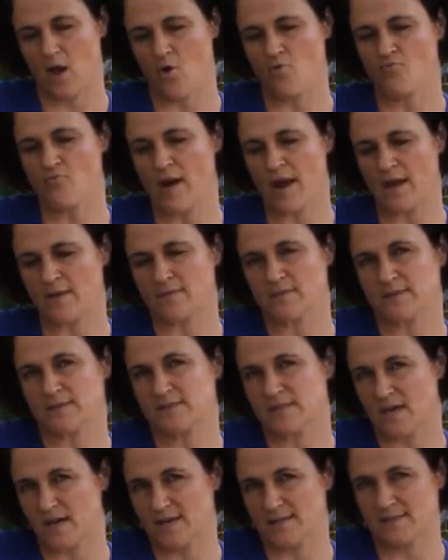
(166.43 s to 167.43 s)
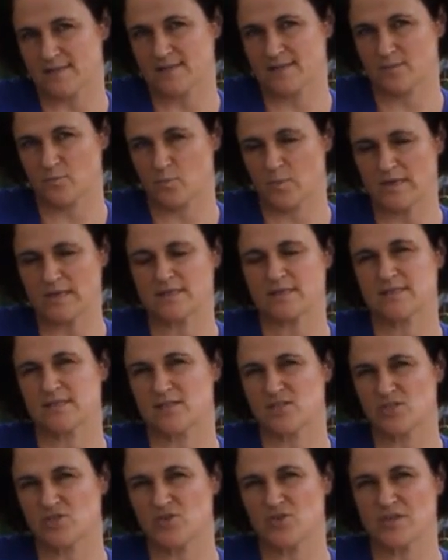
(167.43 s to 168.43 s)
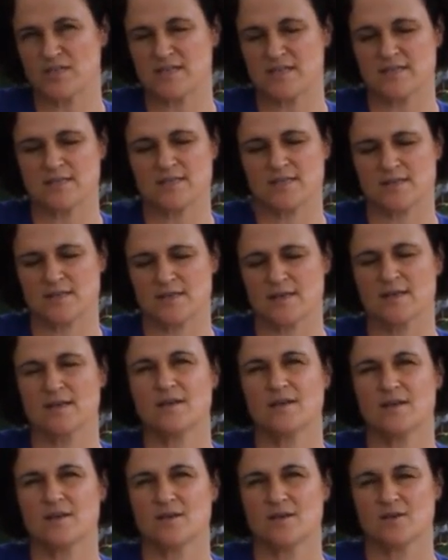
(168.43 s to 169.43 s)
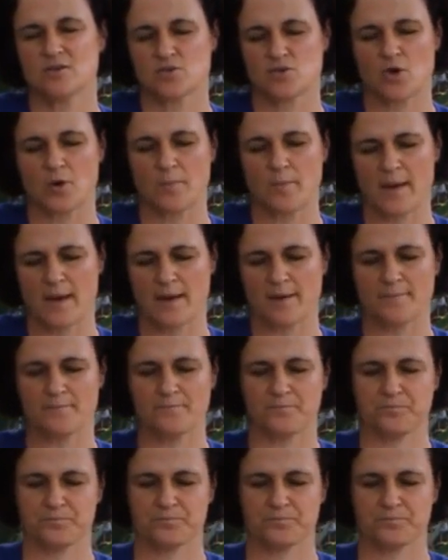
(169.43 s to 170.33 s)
around the sides when it's inserted into the top bar.